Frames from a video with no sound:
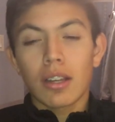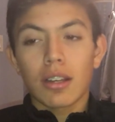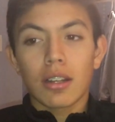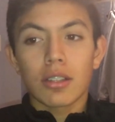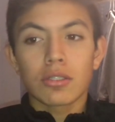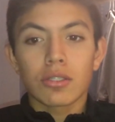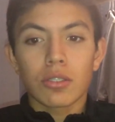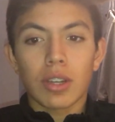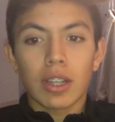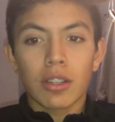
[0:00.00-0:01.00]
Uh,
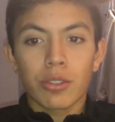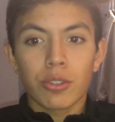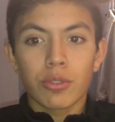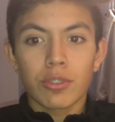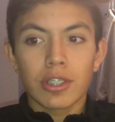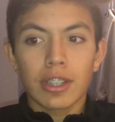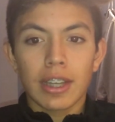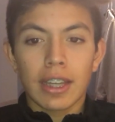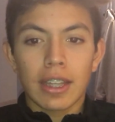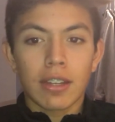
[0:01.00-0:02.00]
so I looked over
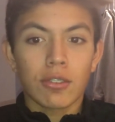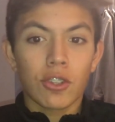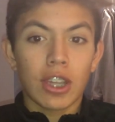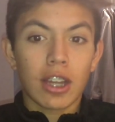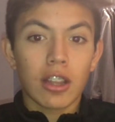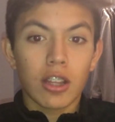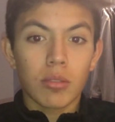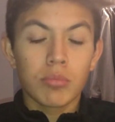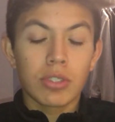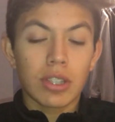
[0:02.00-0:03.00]
and I was looking at
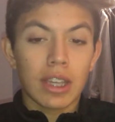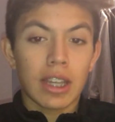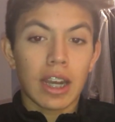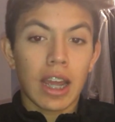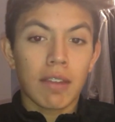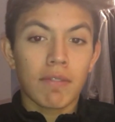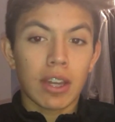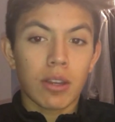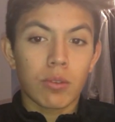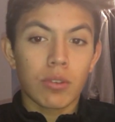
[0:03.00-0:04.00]
clubs and I
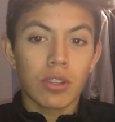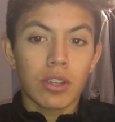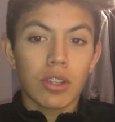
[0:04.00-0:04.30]
found,